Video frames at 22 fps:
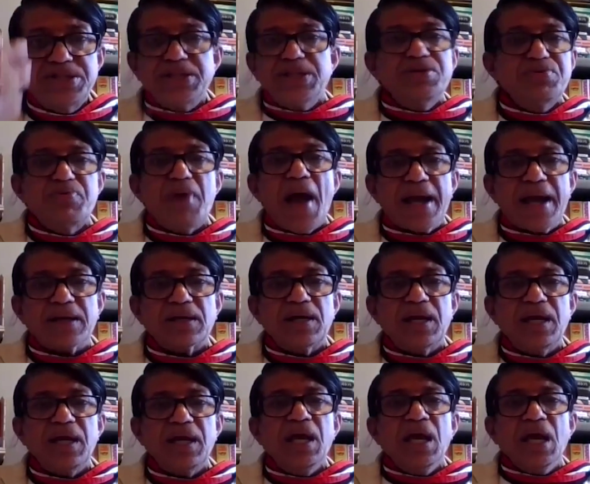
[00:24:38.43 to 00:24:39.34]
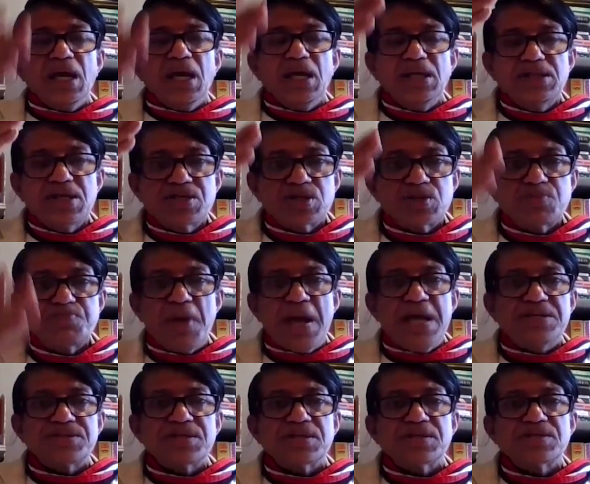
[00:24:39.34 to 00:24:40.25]
directly in the
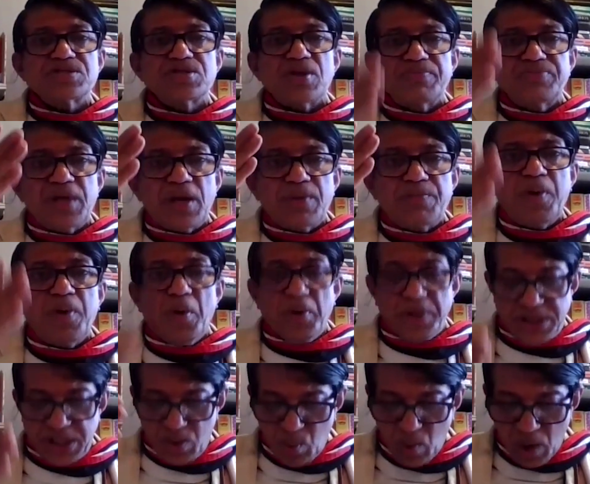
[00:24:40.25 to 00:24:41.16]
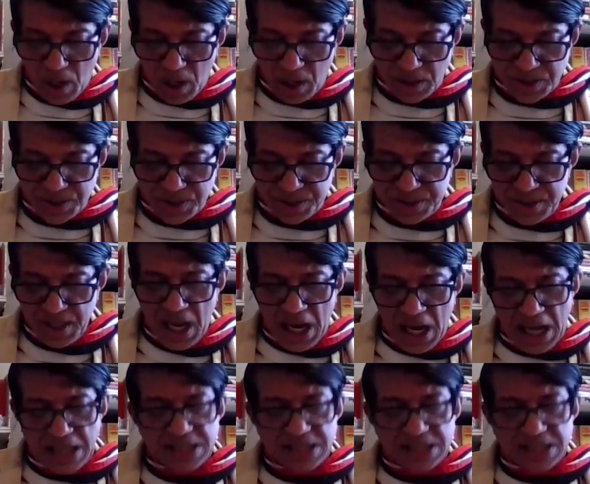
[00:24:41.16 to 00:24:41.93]
spaces of their poetic works.